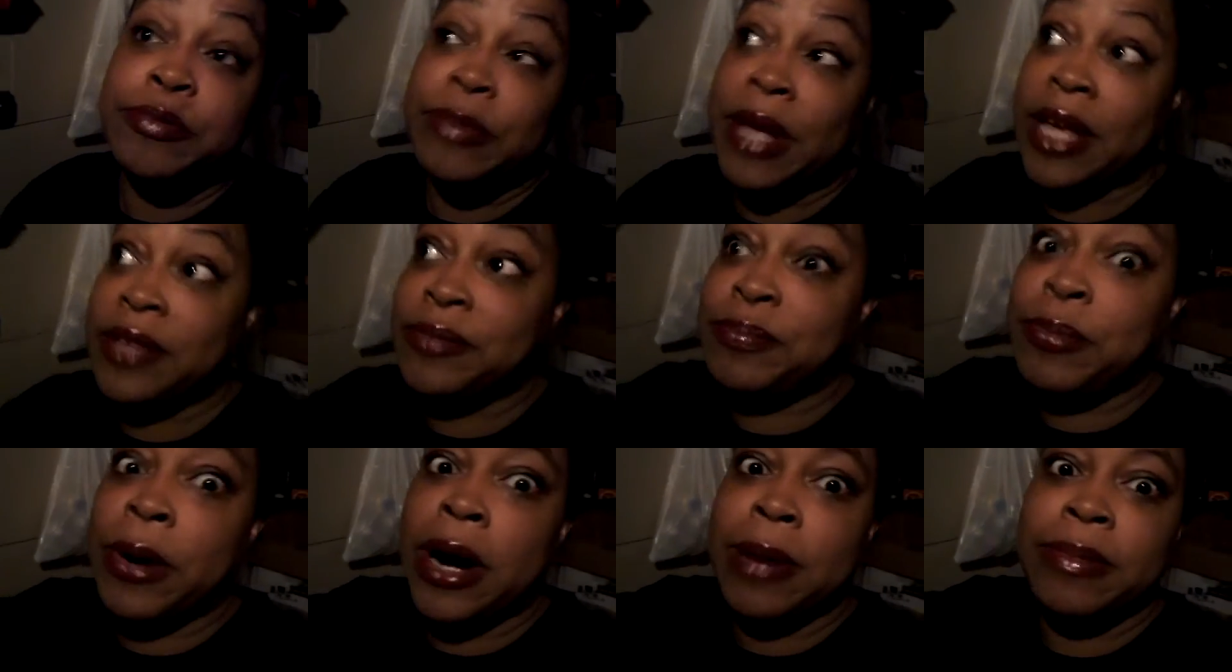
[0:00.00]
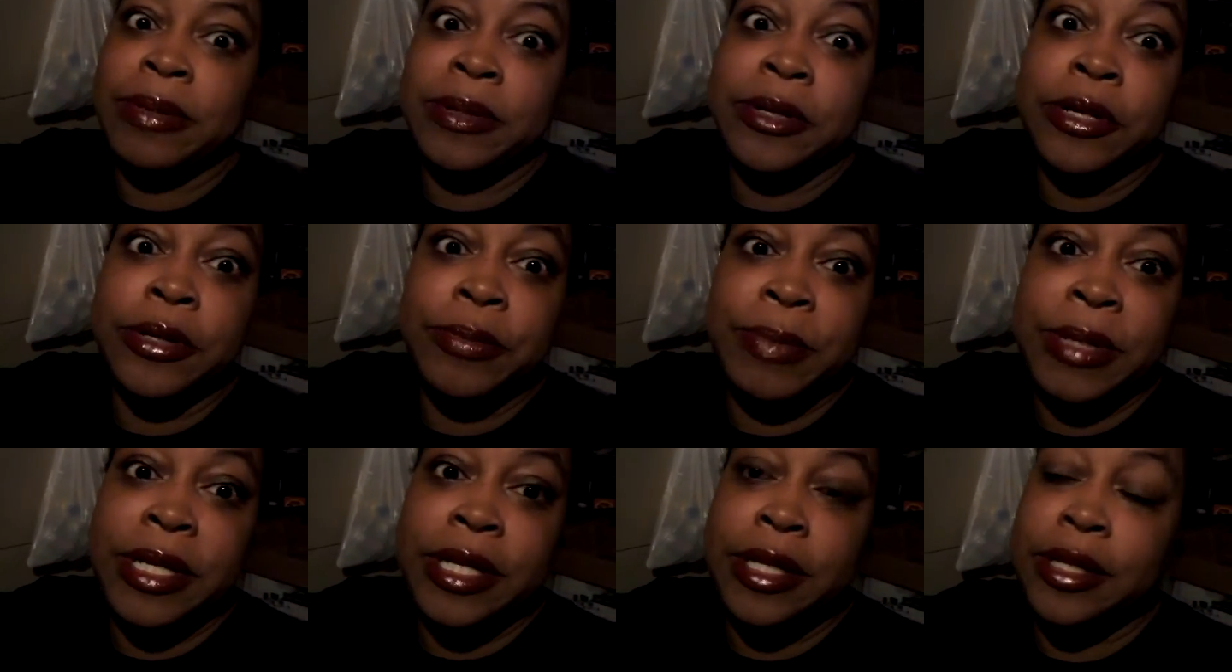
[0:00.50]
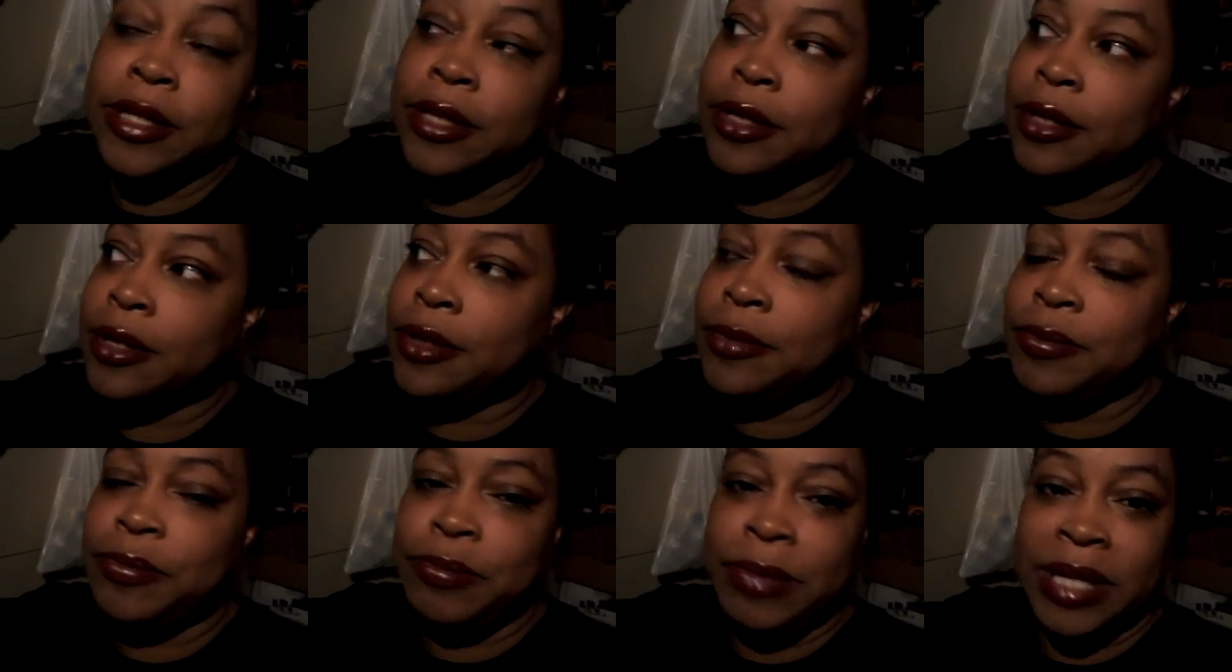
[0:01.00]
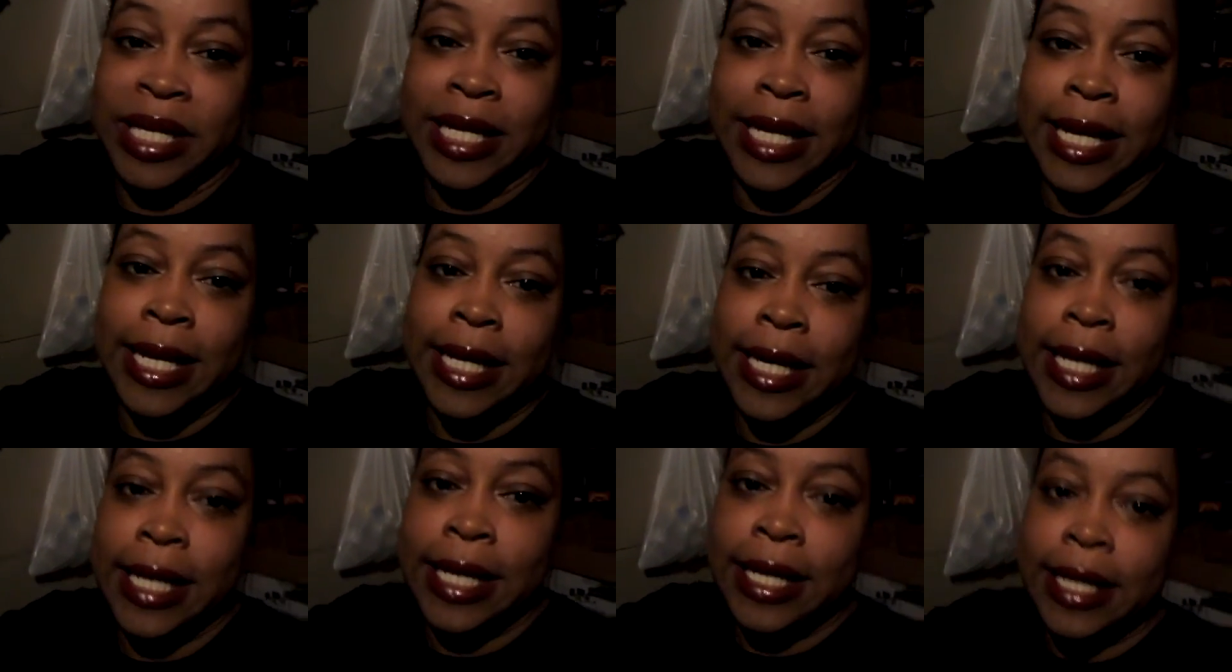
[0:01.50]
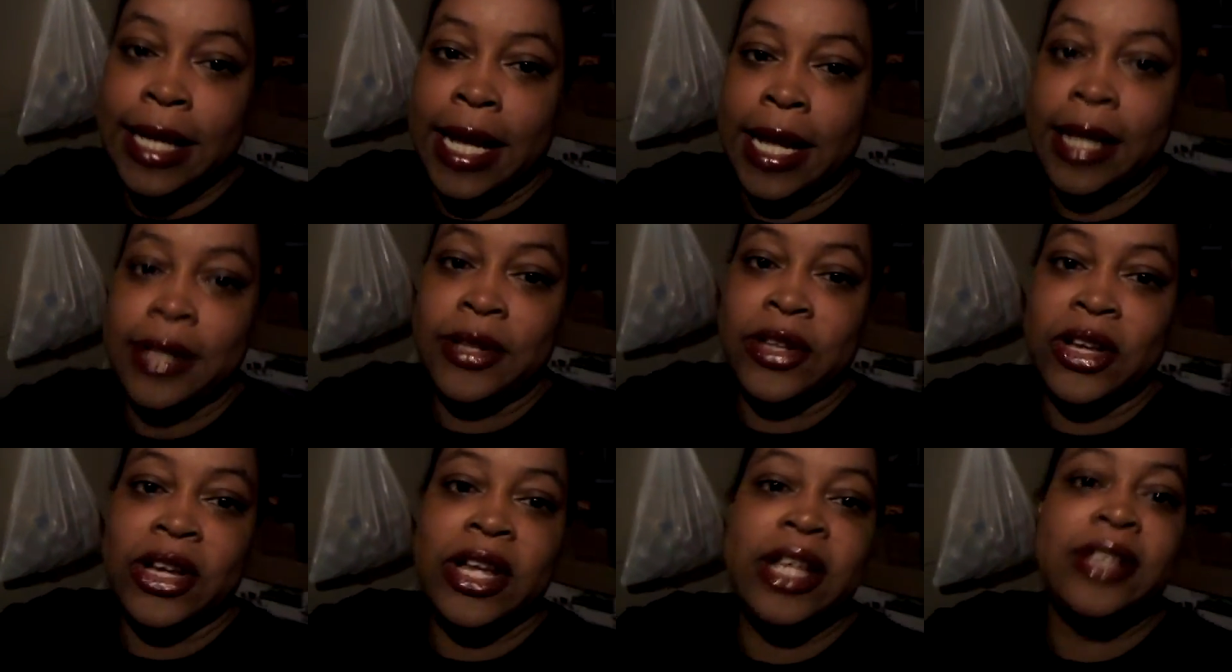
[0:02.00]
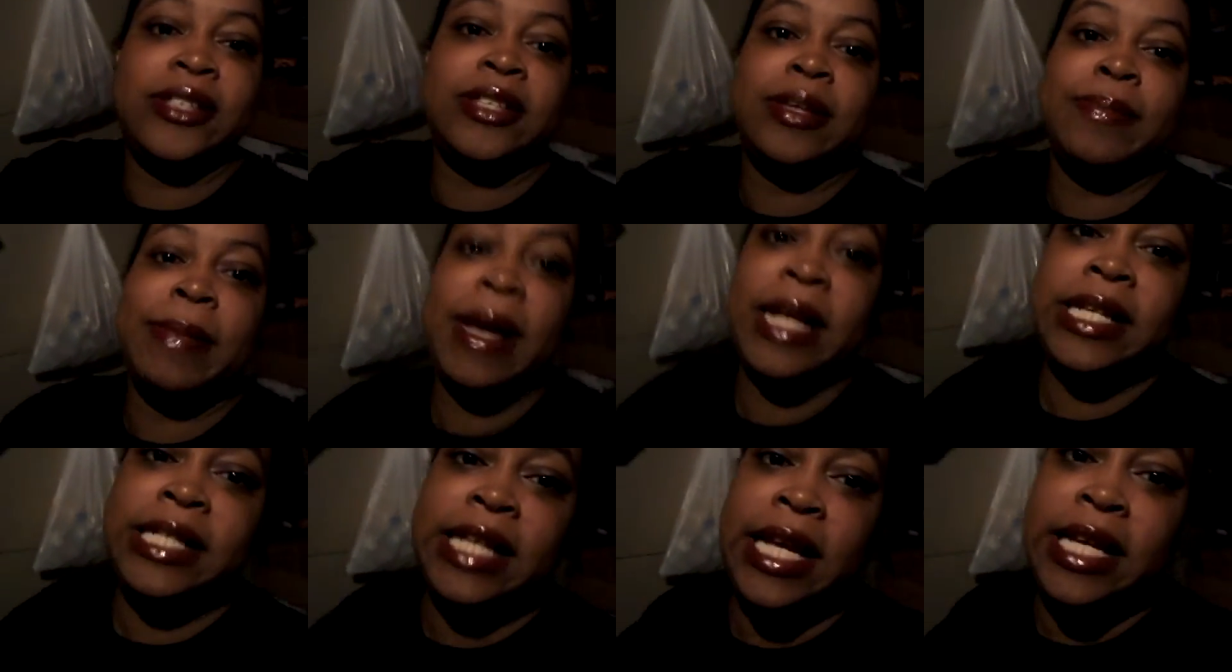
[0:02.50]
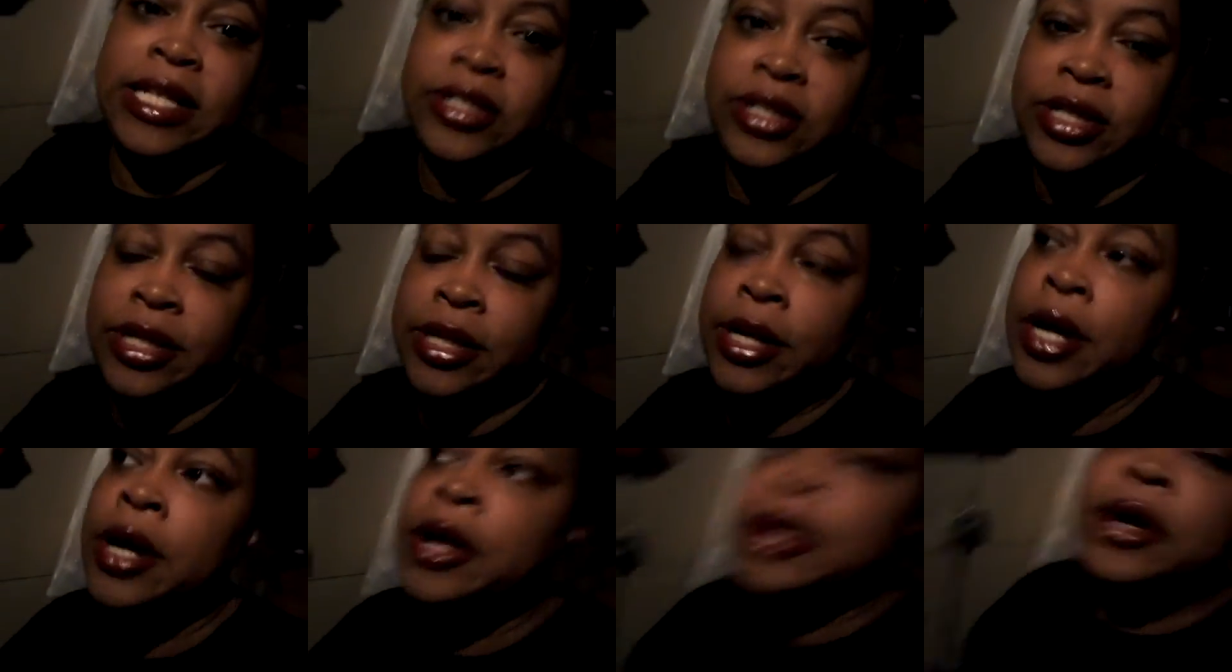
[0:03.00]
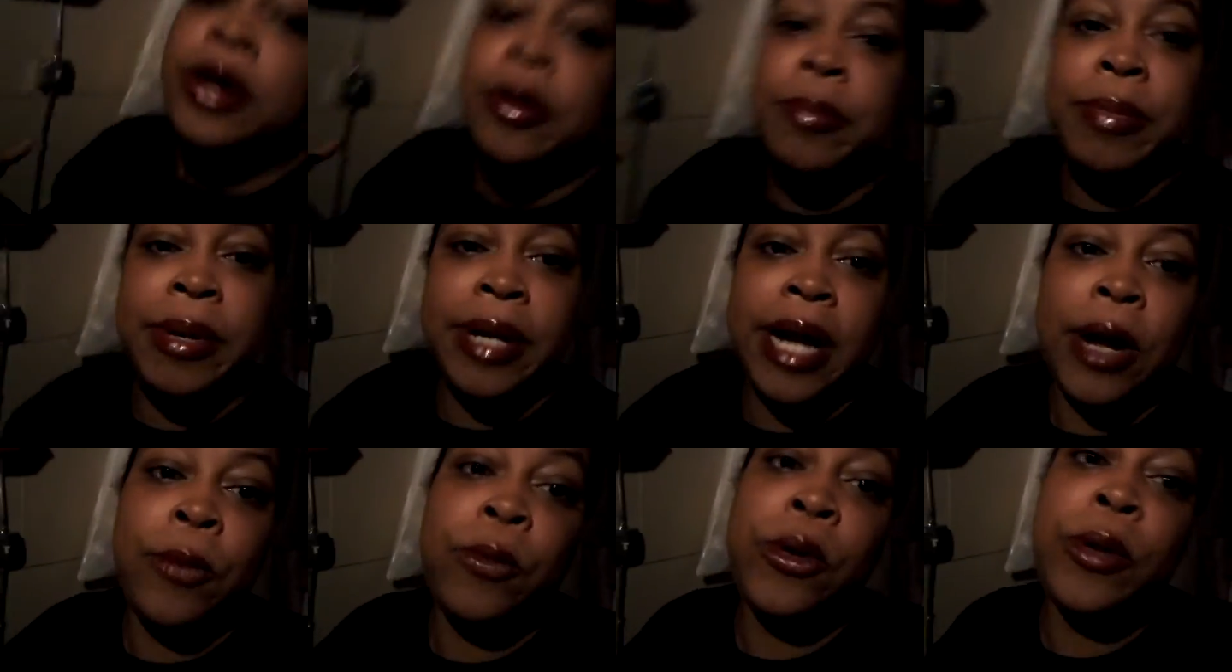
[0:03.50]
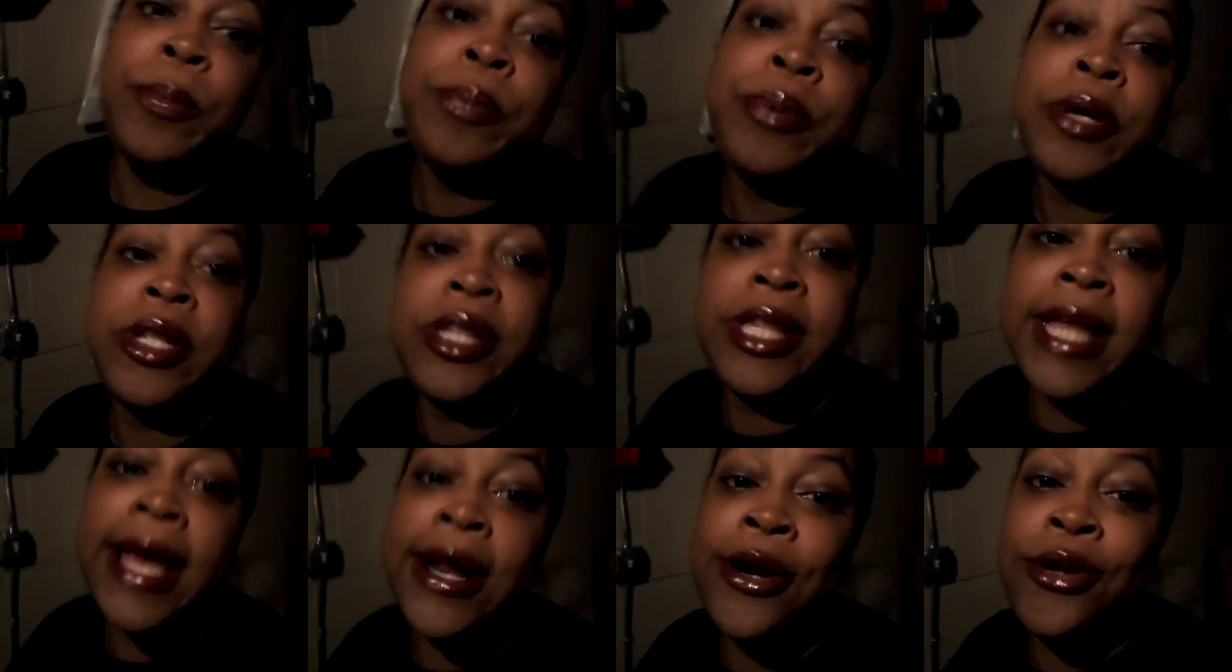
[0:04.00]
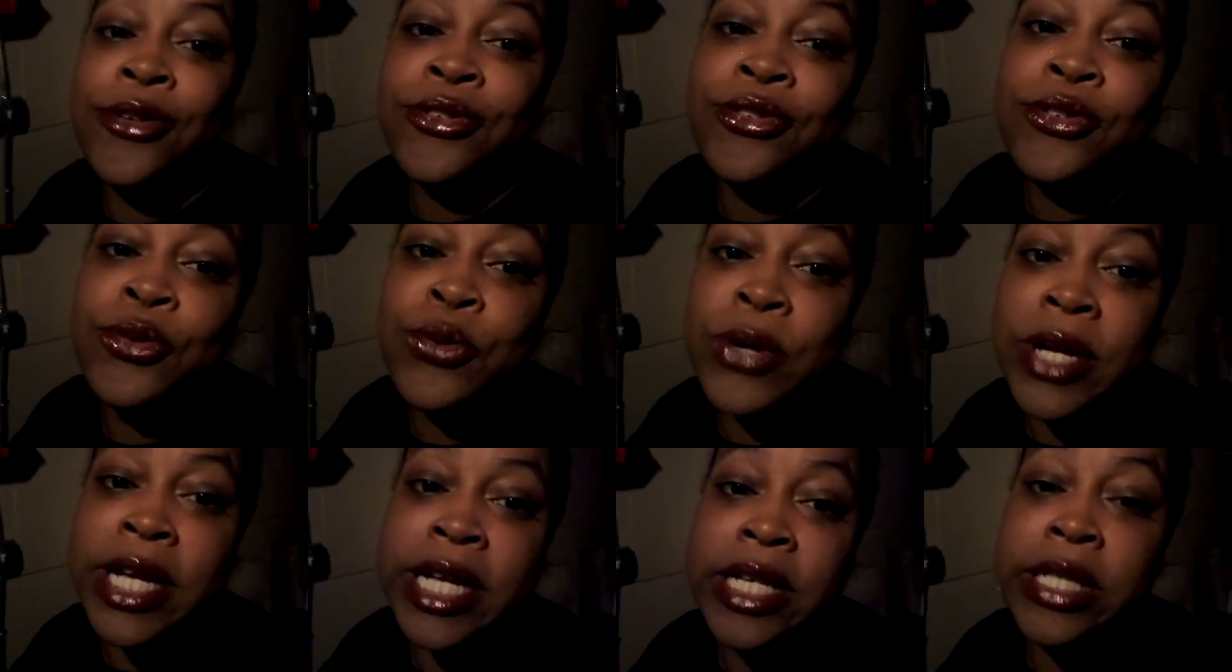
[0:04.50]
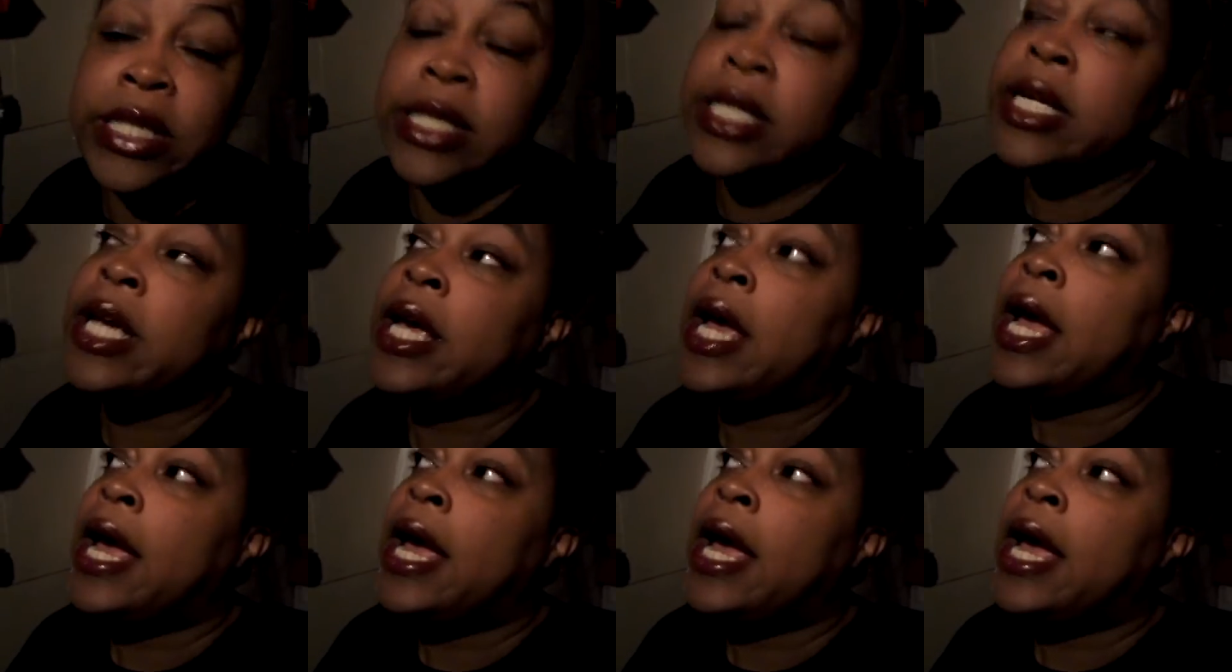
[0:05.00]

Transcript: That's probably going to be the beginning and the customization. But I will put that on Twitch.